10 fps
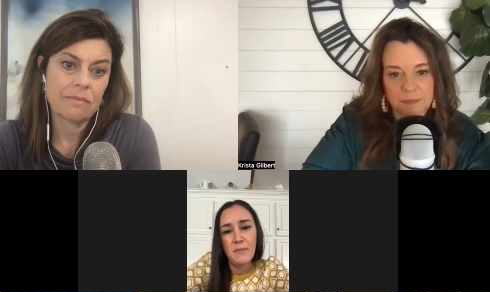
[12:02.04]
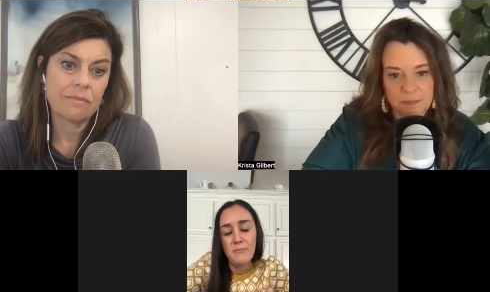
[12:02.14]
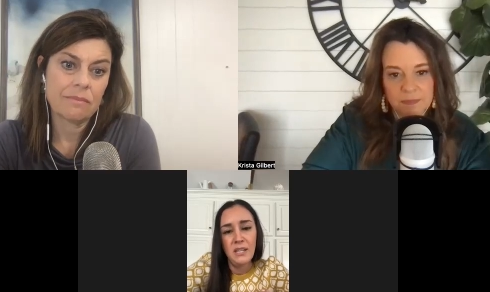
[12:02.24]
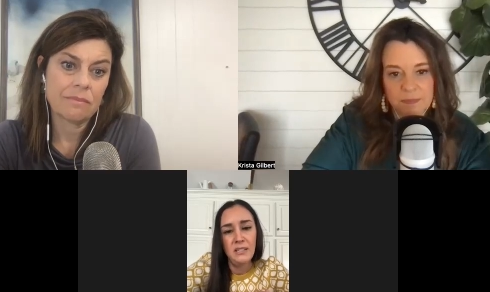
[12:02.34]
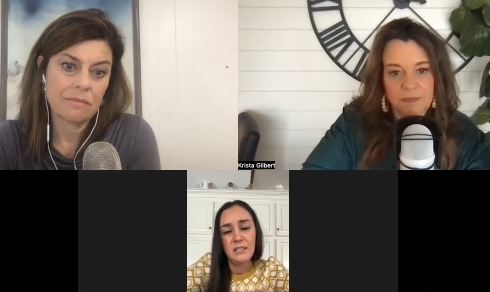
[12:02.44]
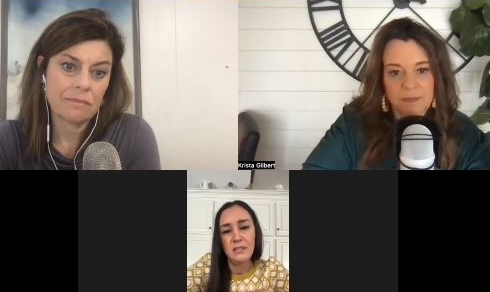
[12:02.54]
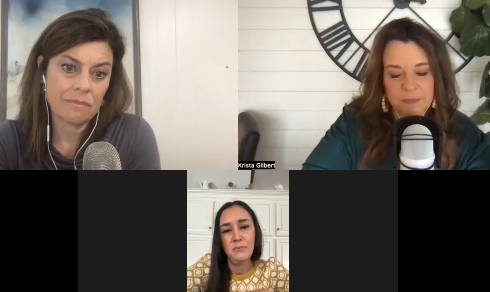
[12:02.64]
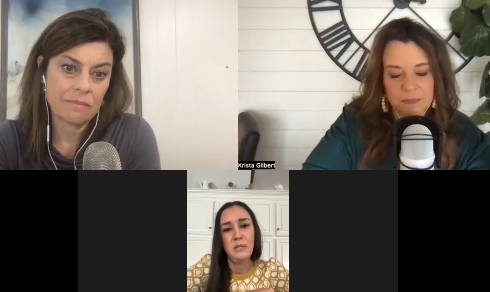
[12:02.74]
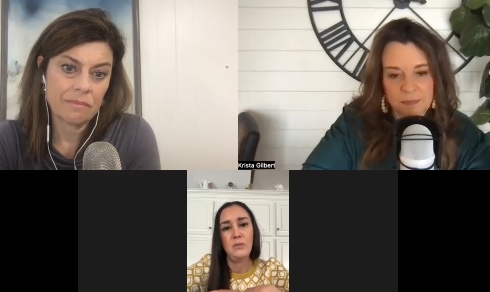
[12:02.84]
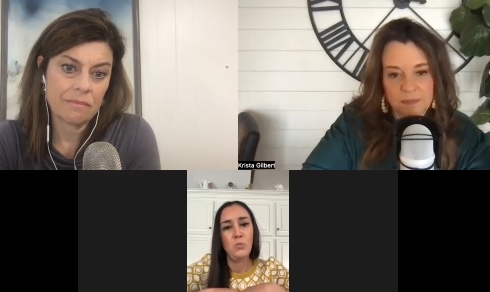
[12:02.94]
Speaker 1: not meant to
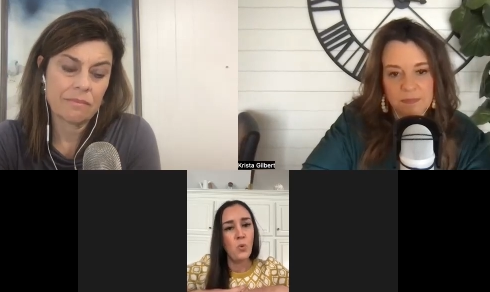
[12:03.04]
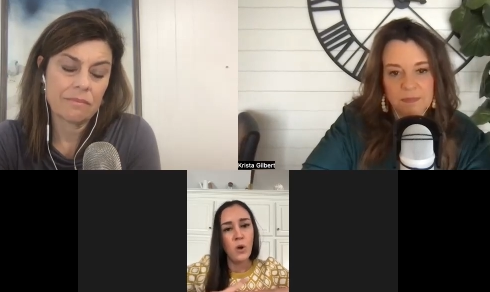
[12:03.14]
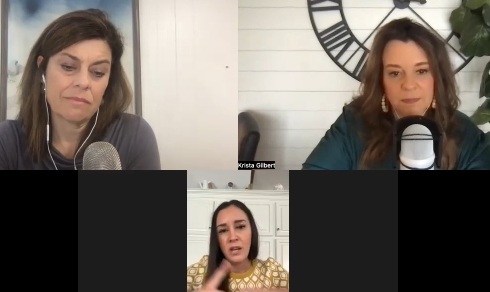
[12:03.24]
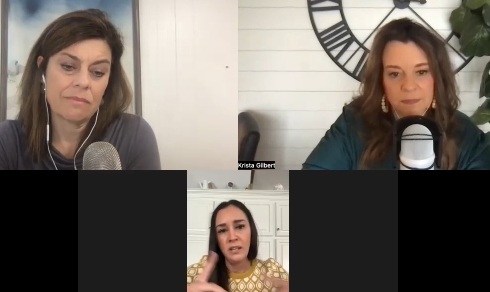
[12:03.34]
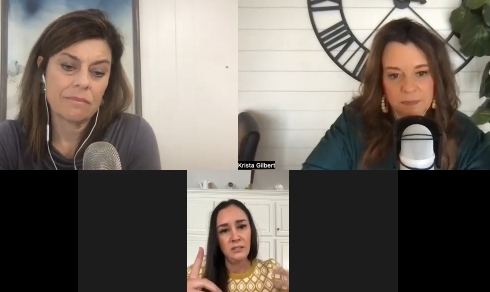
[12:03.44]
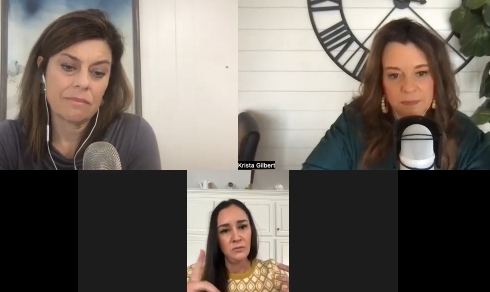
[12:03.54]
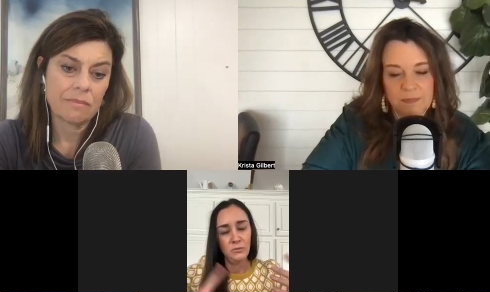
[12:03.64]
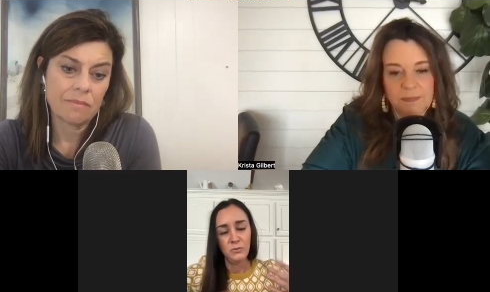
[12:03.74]
be one